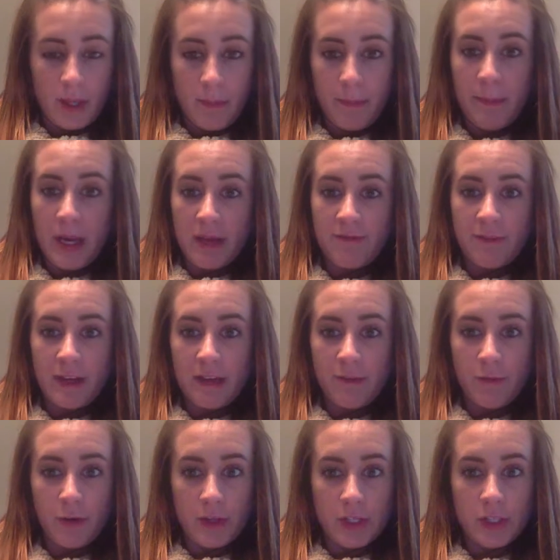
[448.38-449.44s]
benefit
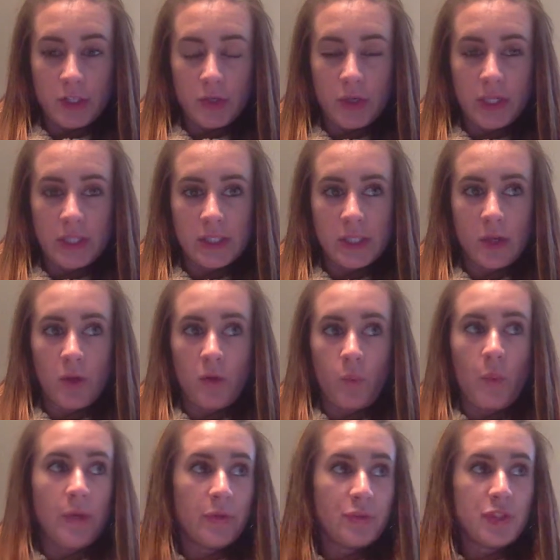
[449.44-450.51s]
for the students. So
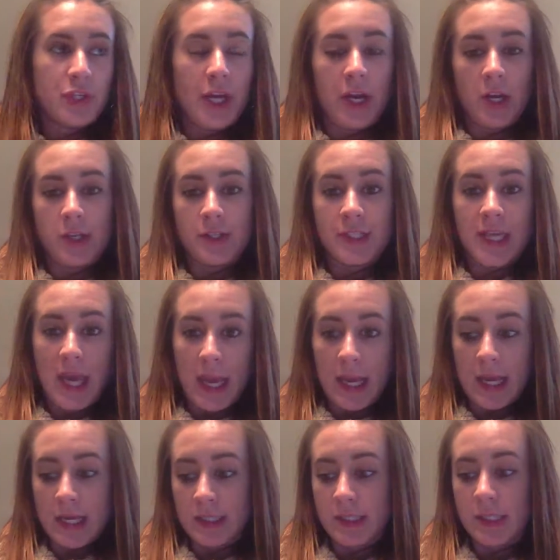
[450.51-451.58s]
wheelchairs,
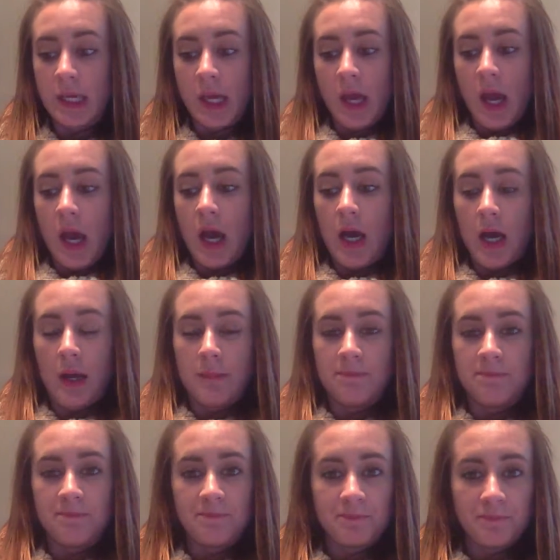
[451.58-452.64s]
canes,
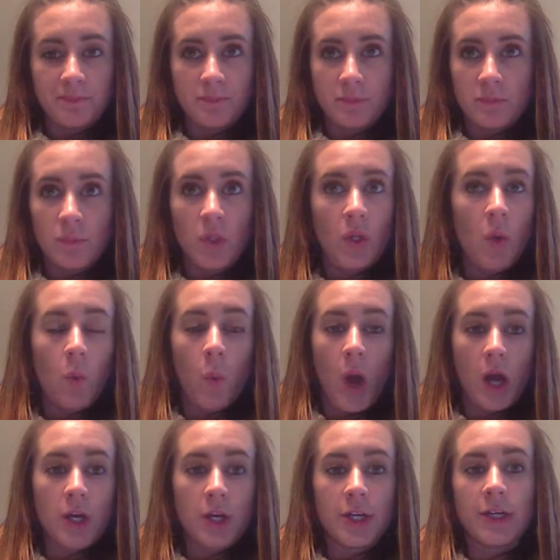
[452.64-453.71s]
um,
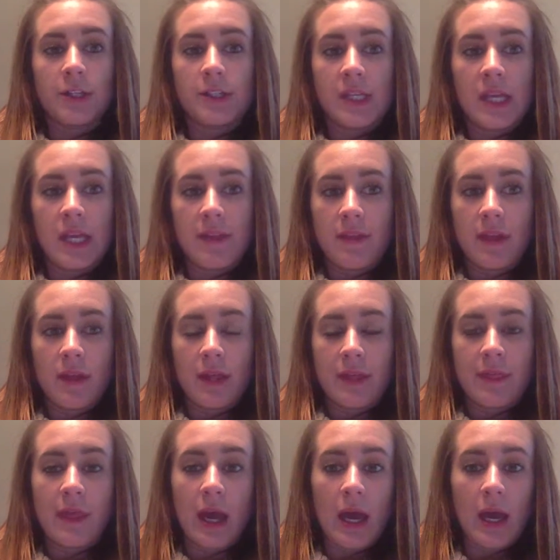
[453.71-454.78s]
walkers, anything
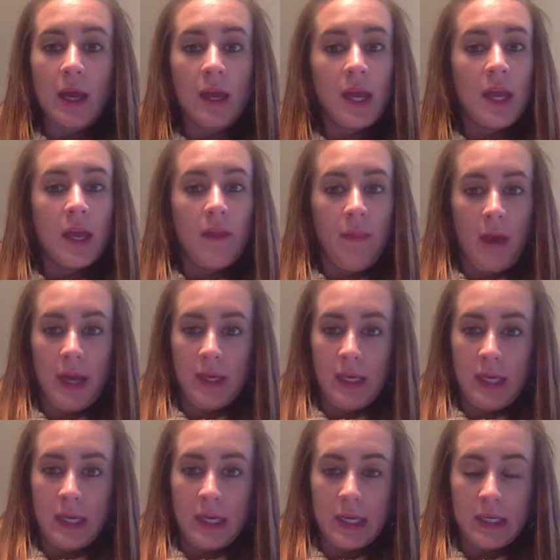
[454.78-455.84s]
like that that
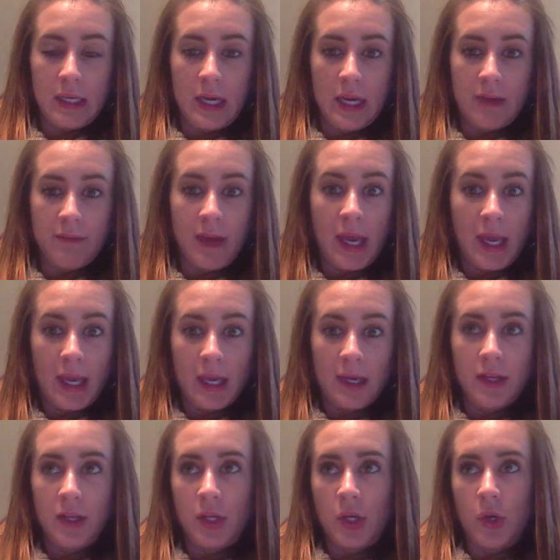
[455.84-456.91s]
can kind of aid,
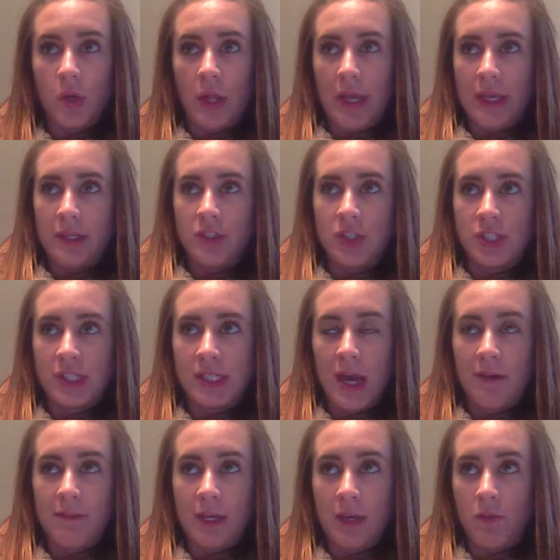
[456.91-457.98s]
you know, like just
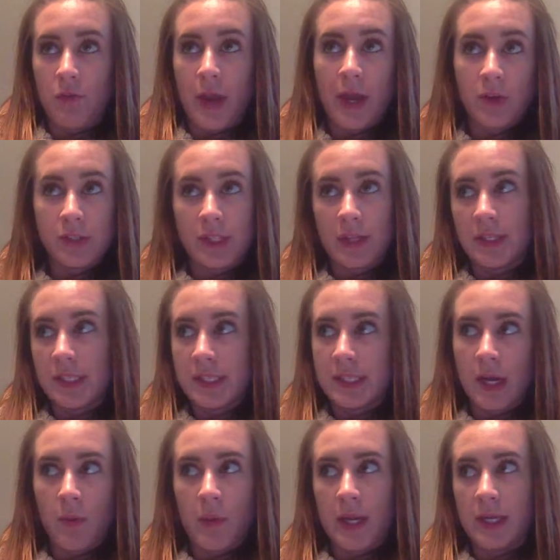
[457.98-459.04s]
having rails on the
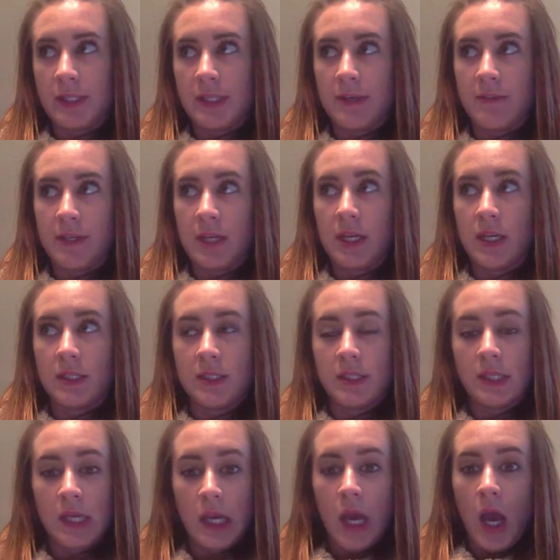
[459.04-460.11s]
stairways even
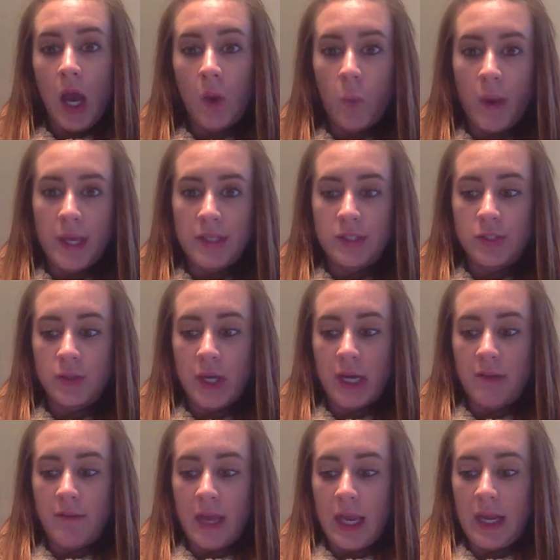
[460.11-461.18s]
is a way to
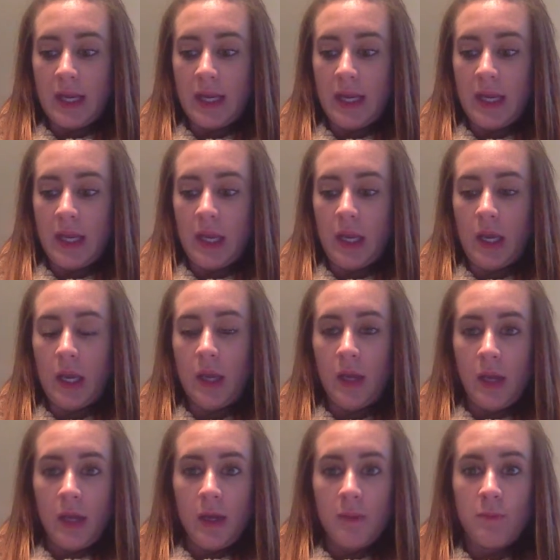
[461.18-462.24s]
kind of aid in
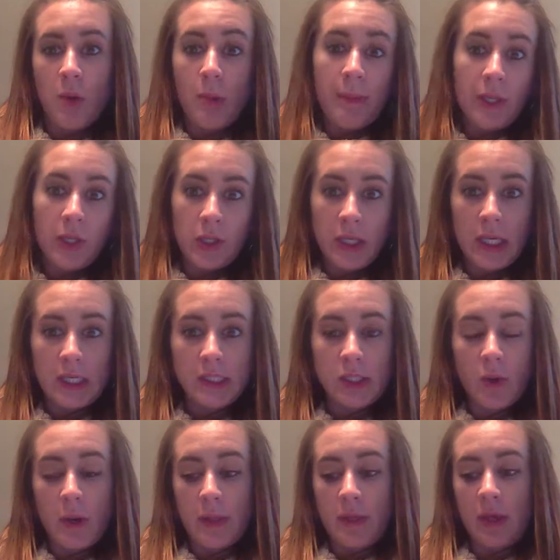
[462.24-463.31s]
mobility.
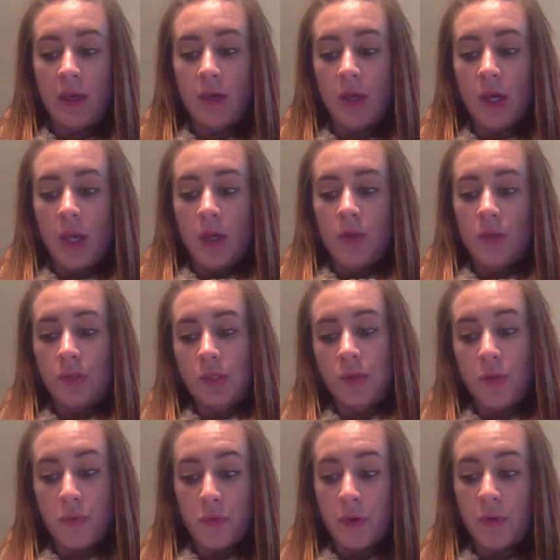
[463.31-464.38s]
So I think those are
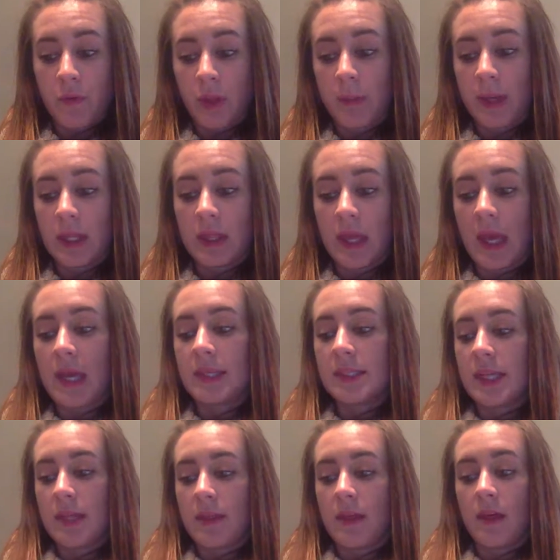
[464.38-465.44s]
three really big
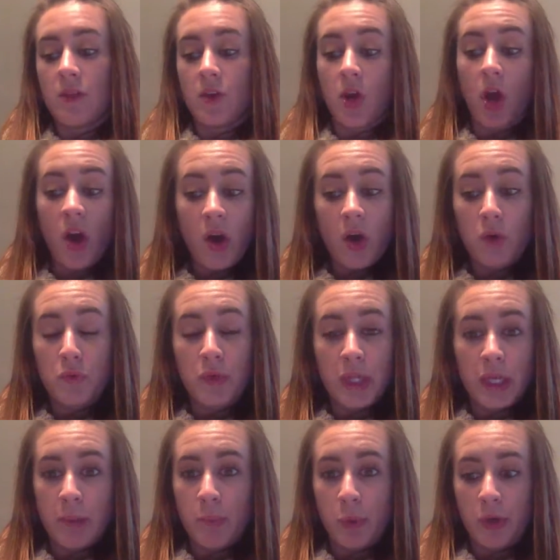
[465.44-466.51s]
things. I think they're all
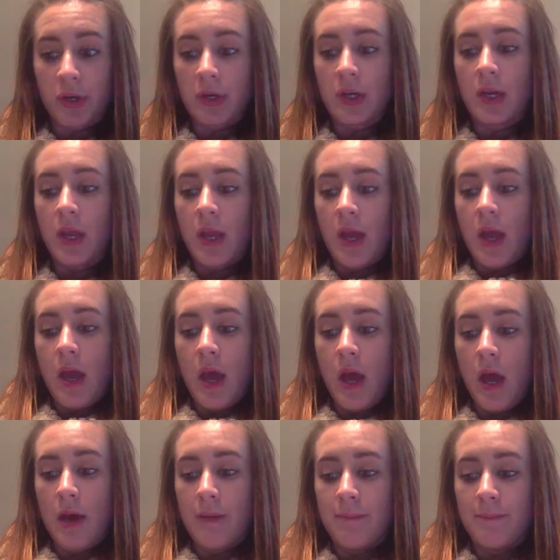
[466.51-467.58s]
really important,
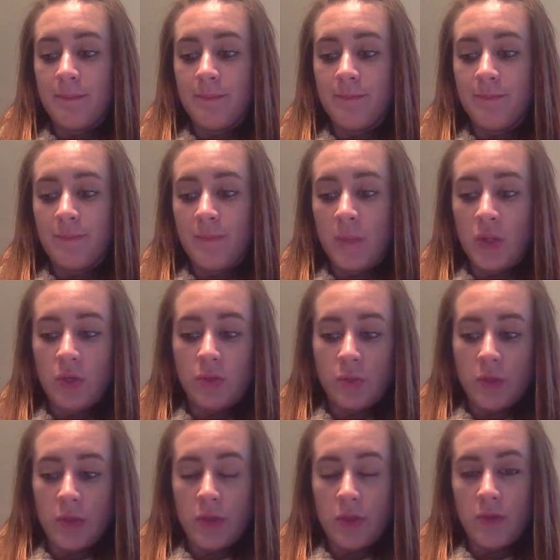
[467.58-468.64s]
um, but those
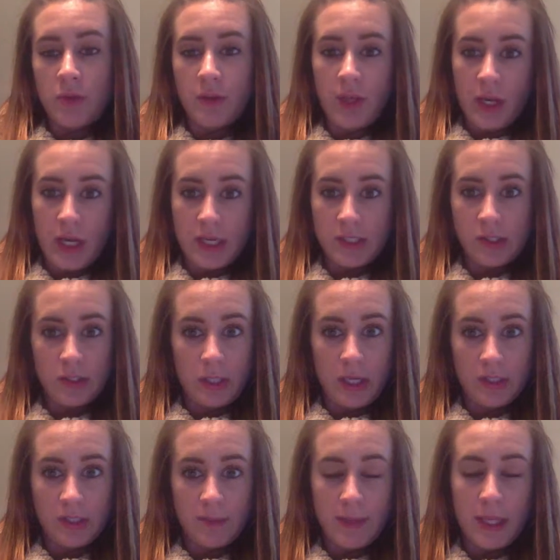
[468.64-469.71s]
were the three that kind of stood
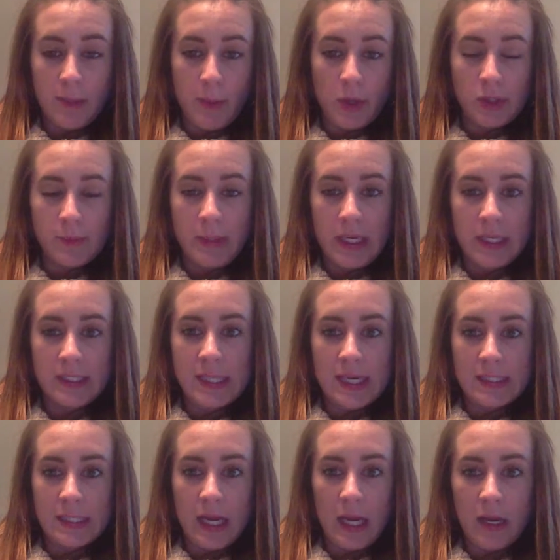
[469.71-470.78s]
out to me the most because
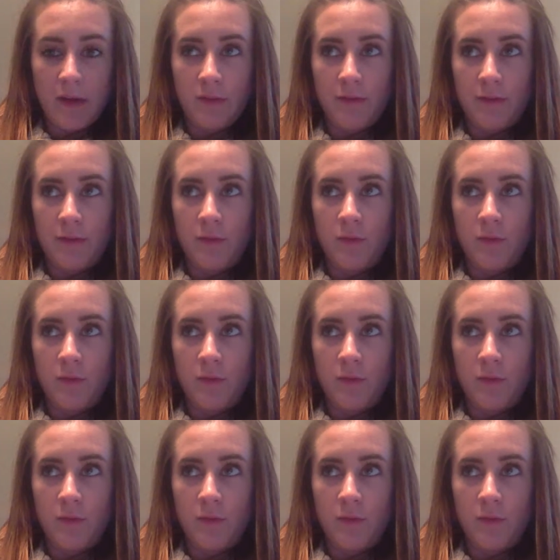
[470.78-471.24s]
that's kind of,